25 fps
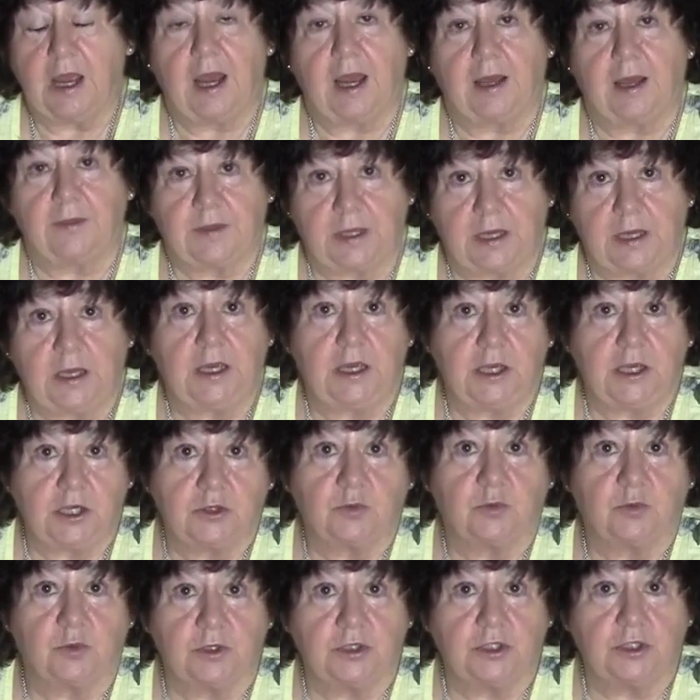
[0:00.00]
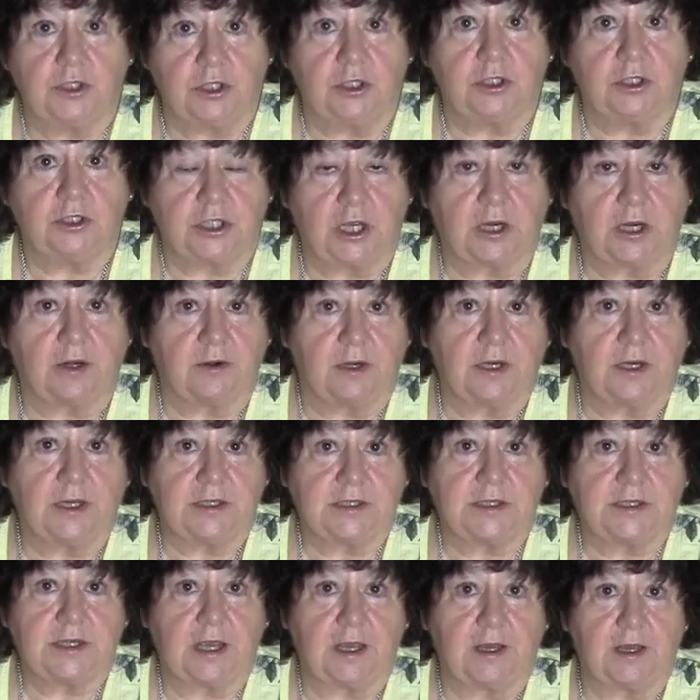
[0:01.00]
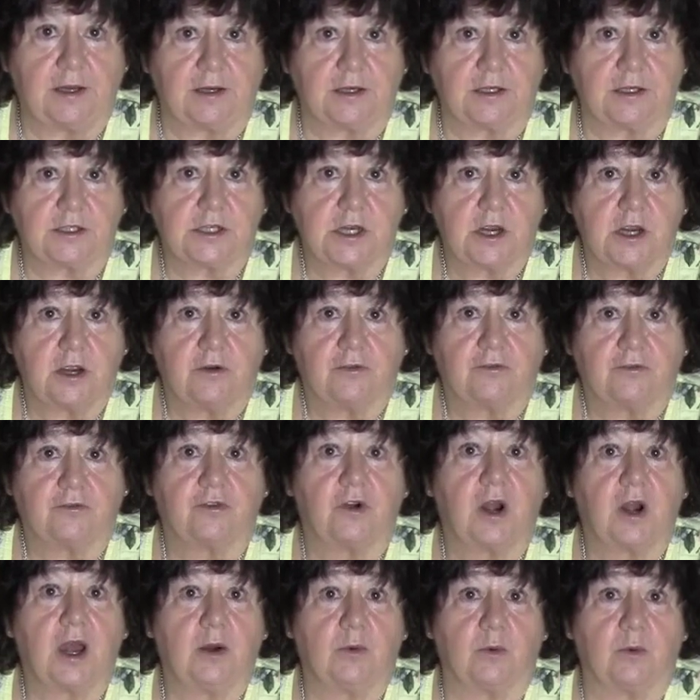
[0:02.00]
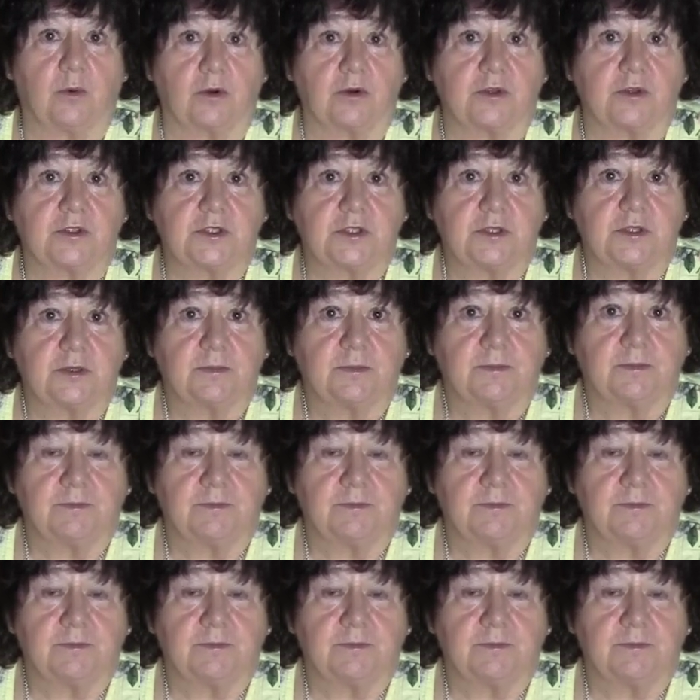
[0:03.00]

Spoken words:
And the heat would generally stay in it for hours.